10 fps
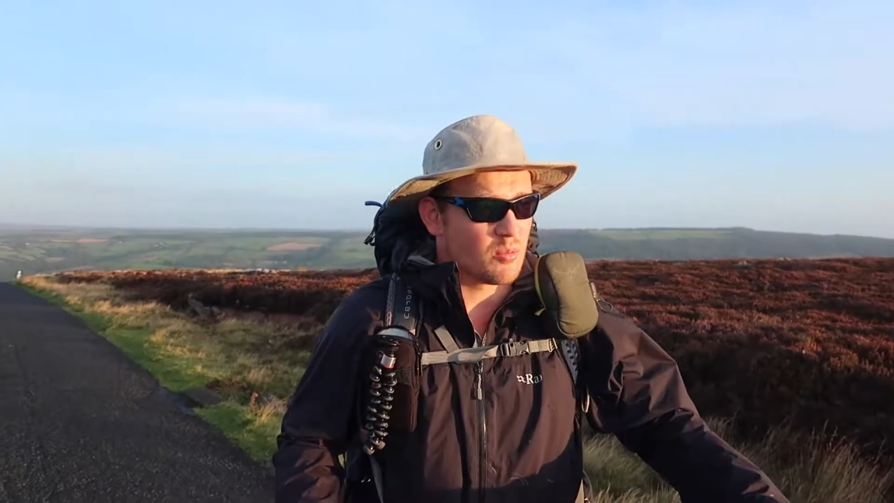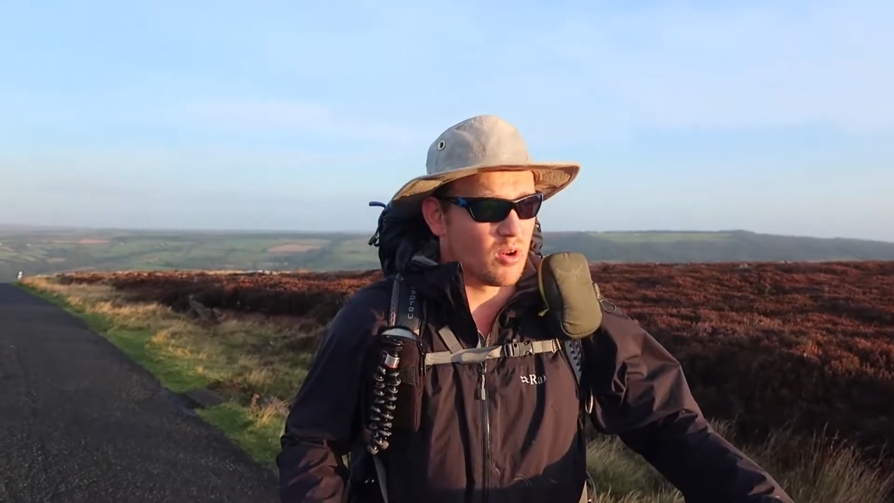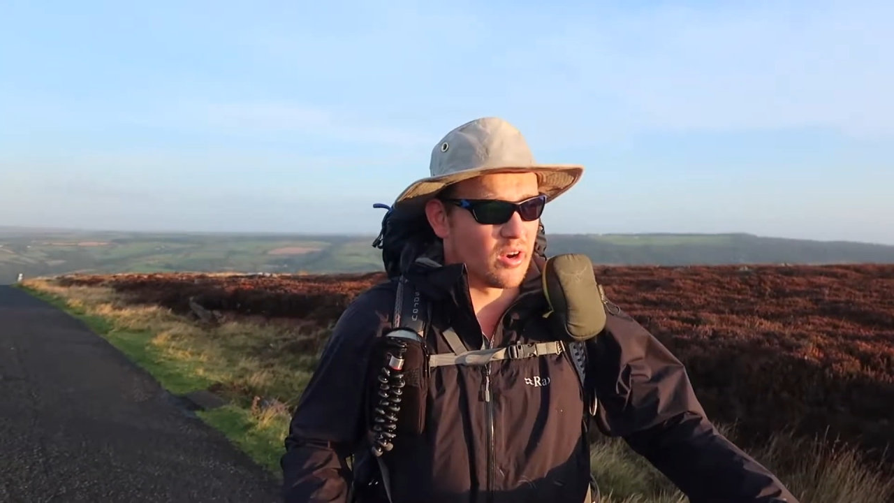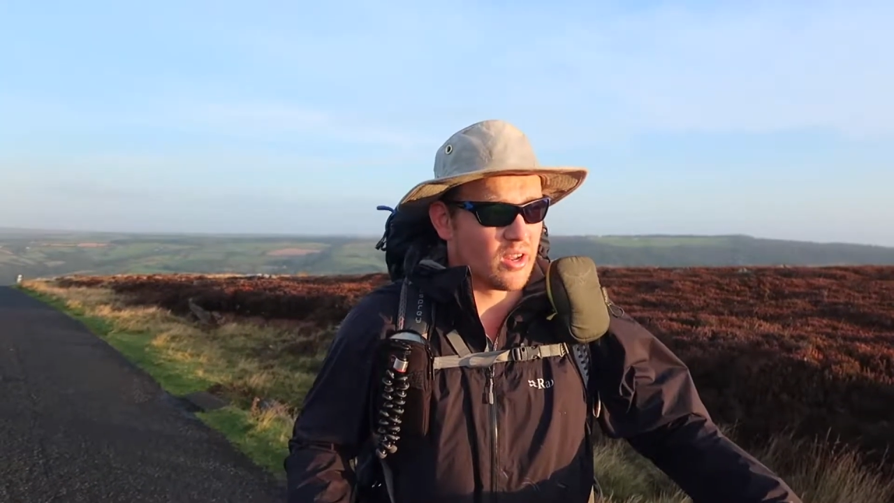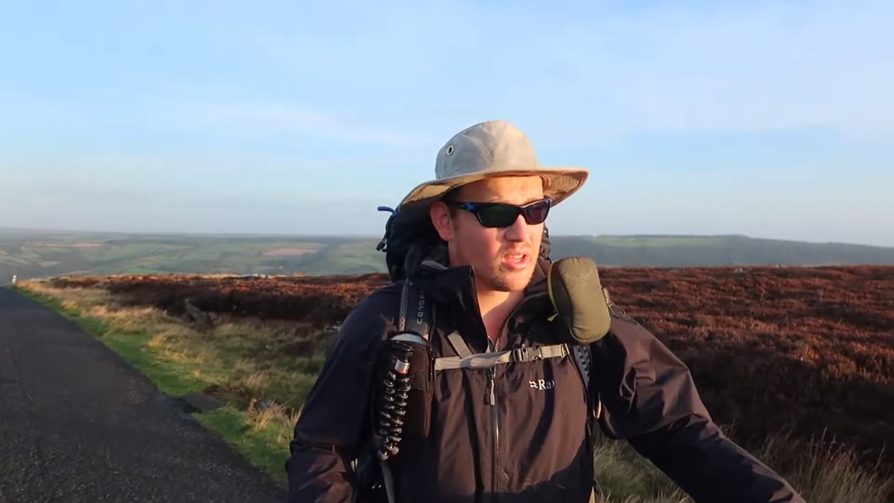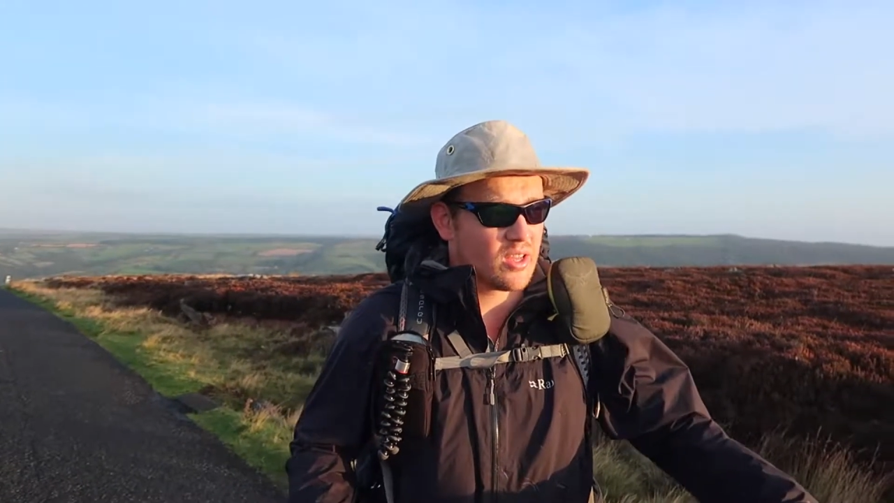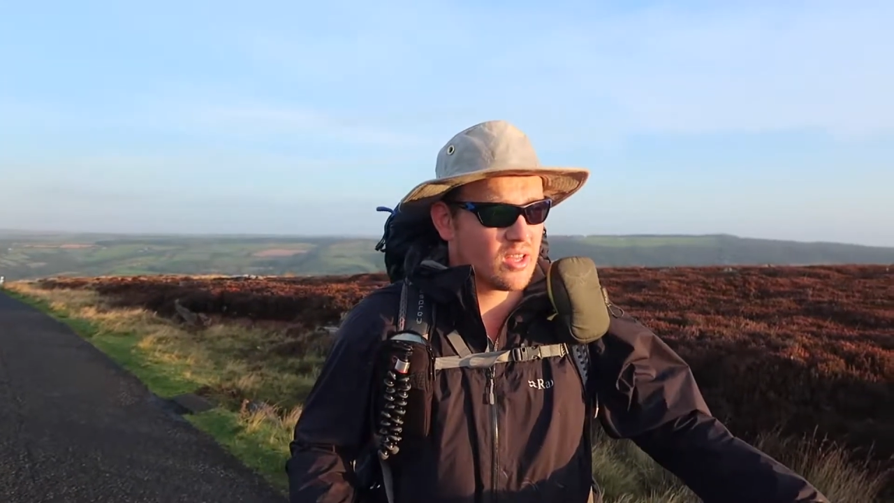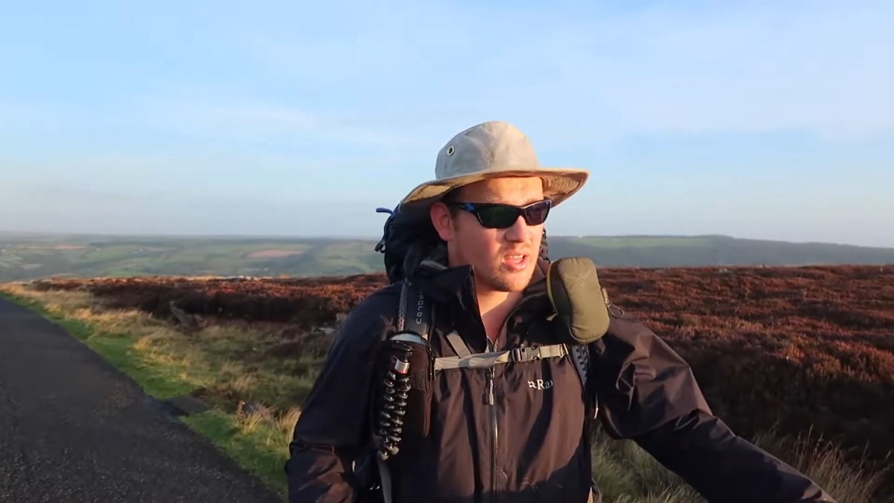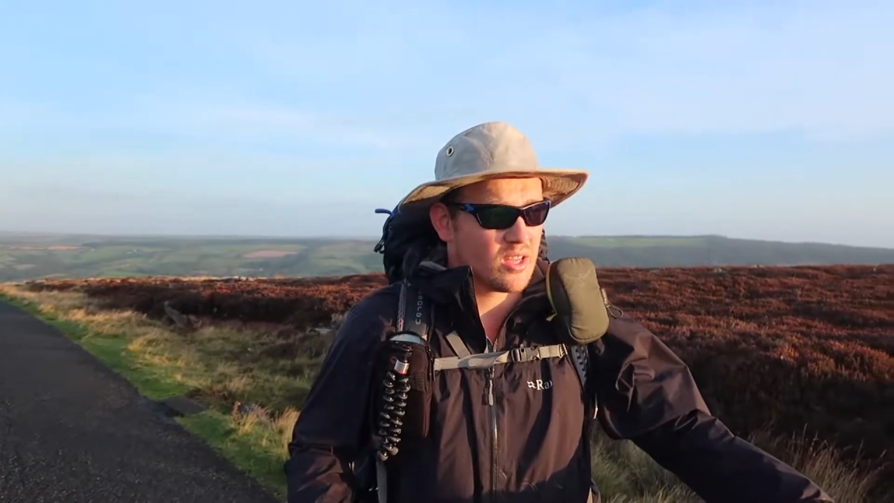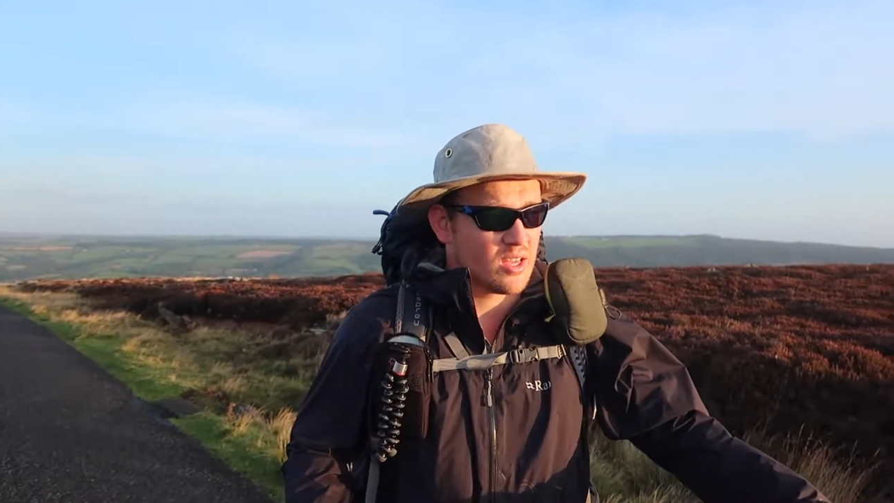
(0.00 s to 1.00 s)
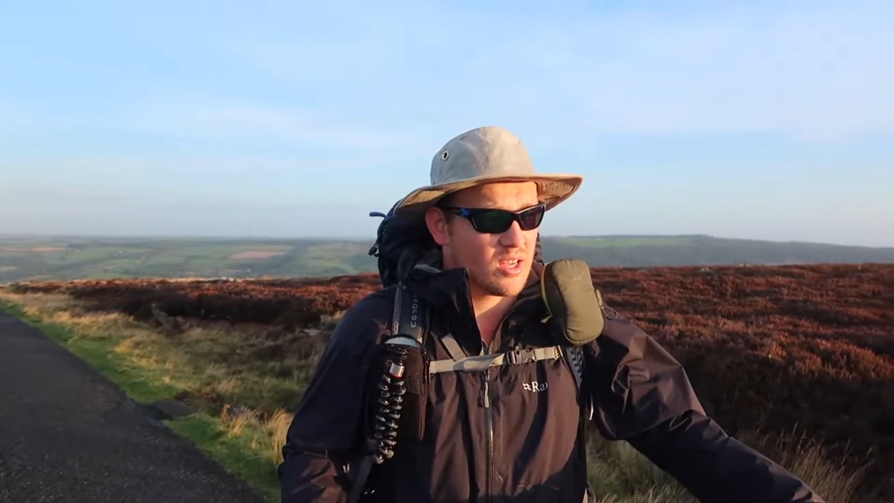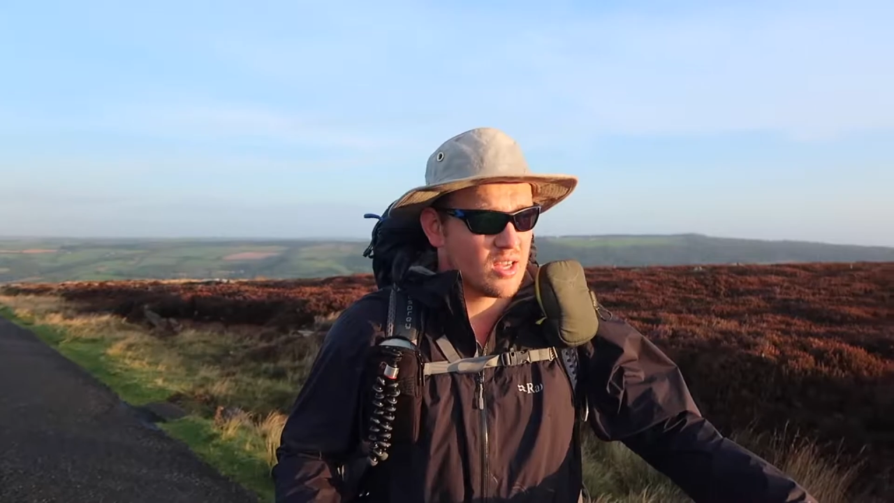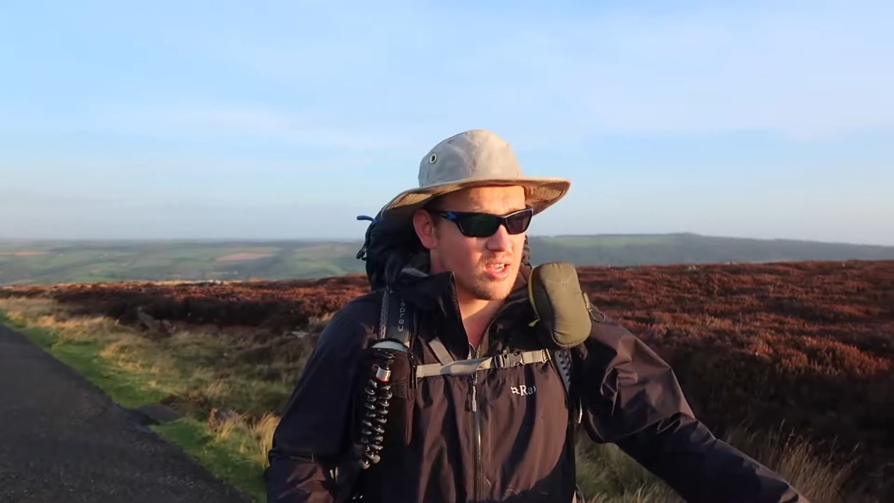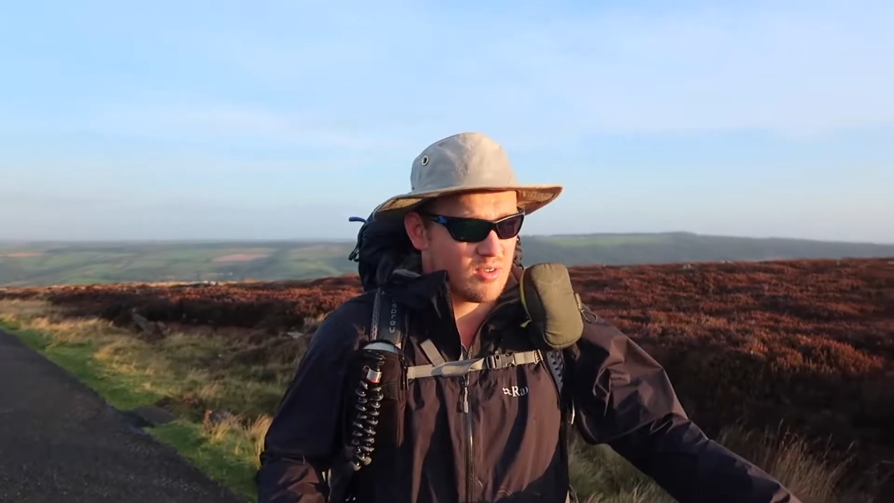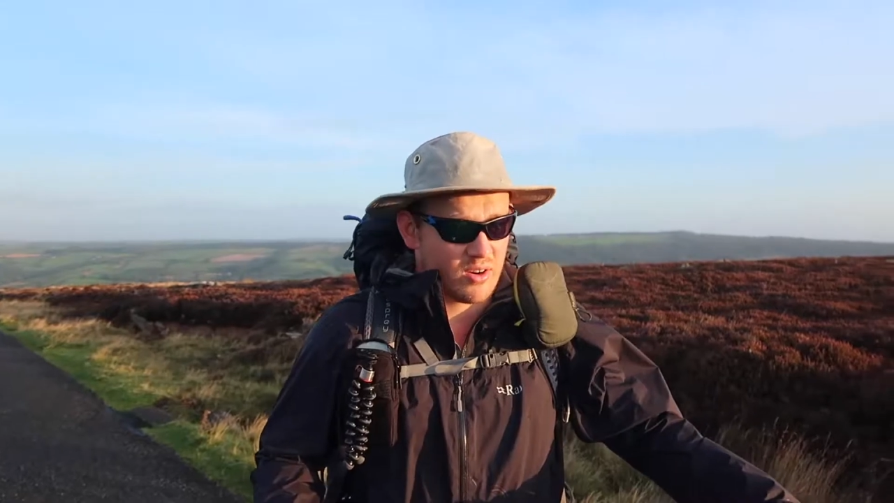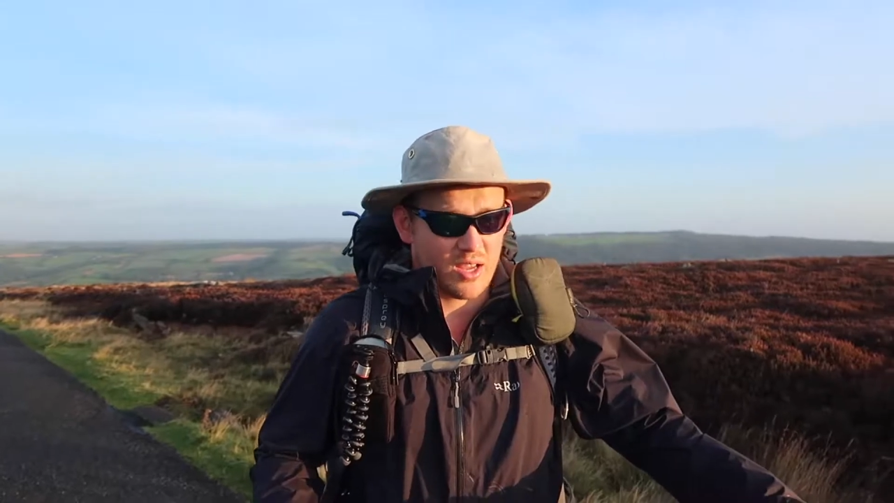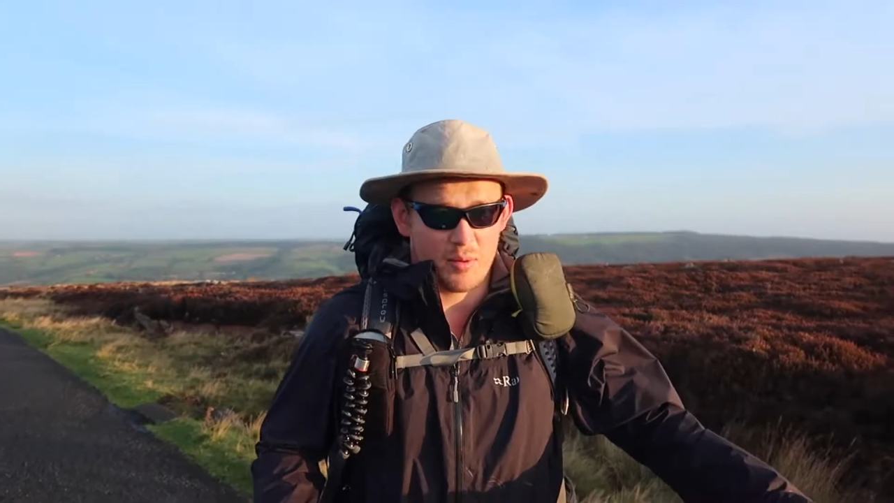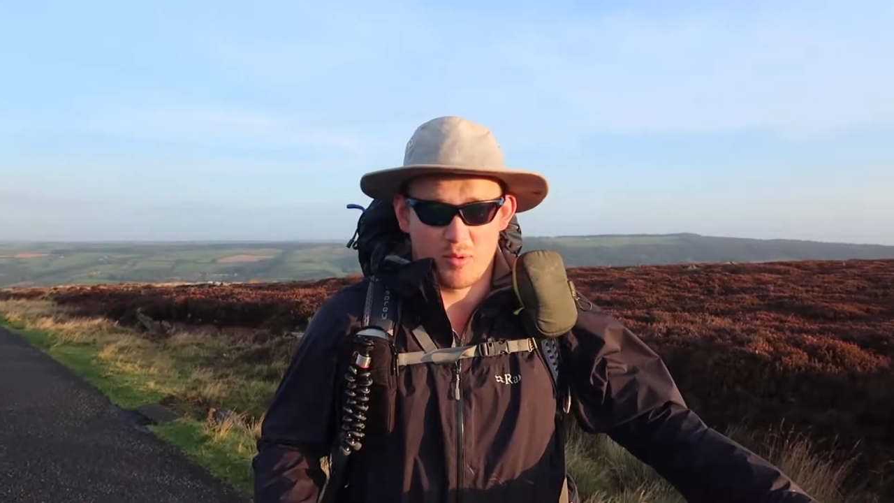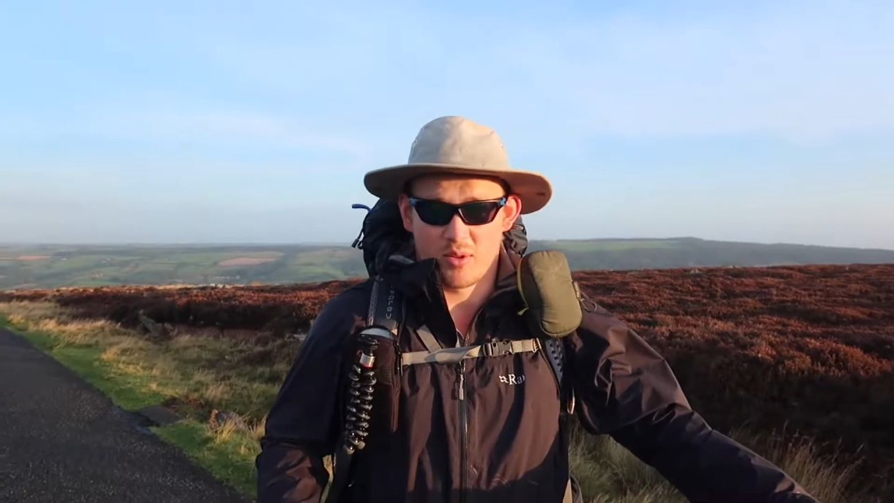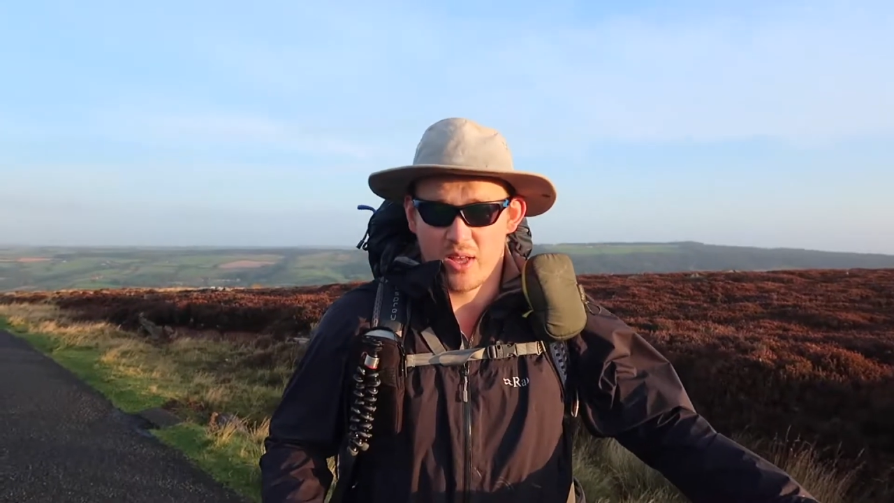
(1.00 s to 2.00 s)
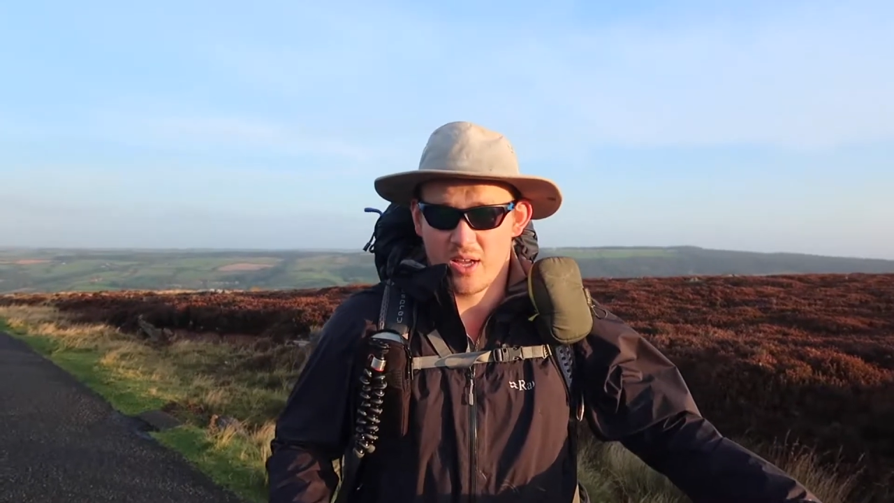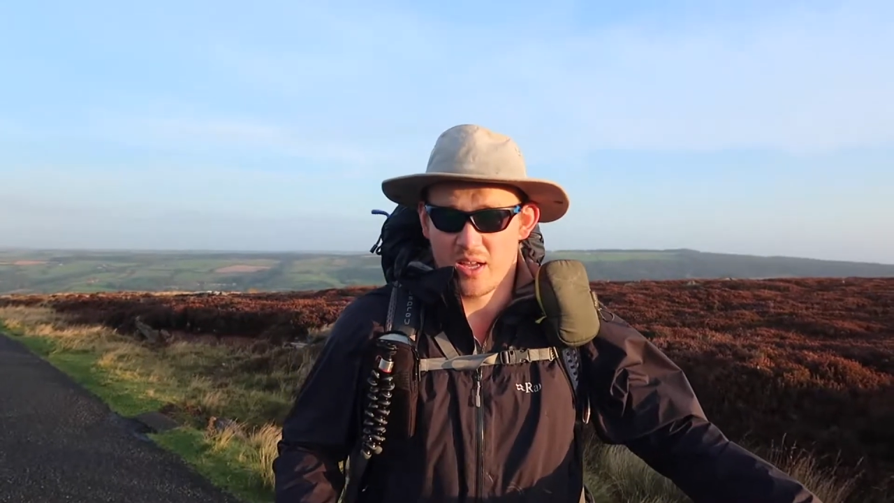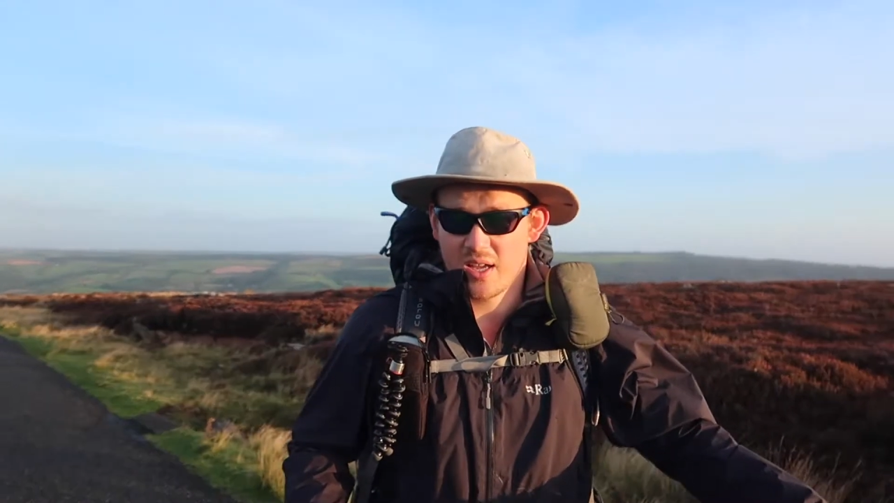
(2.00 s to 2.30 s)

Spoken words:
one. Very happy with that.